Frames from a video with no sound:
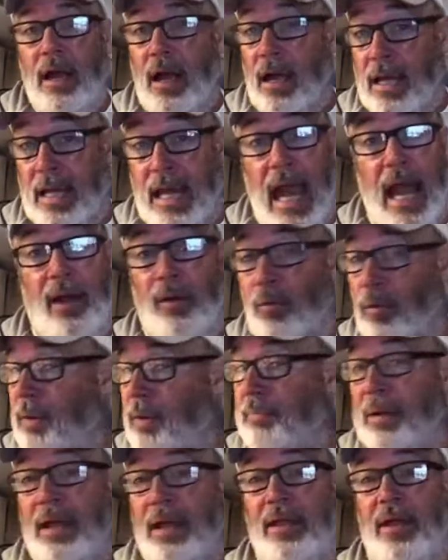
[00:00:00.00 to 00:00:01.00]
Again,
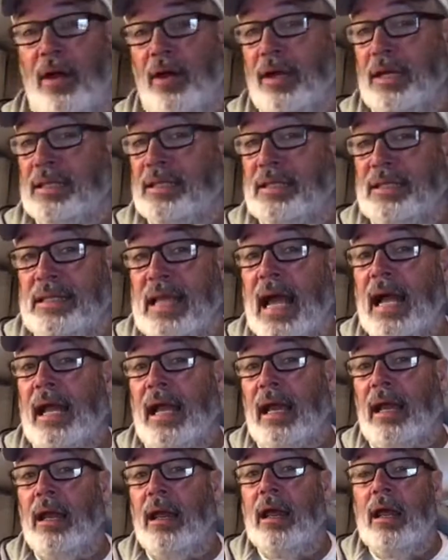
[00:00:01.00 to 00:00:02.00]
we'd be there in a
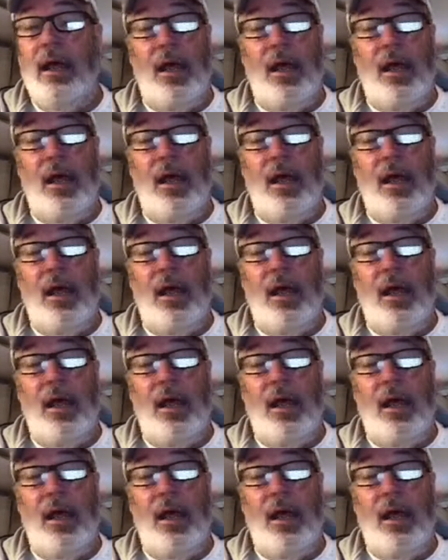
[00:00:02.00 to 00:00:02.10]
second.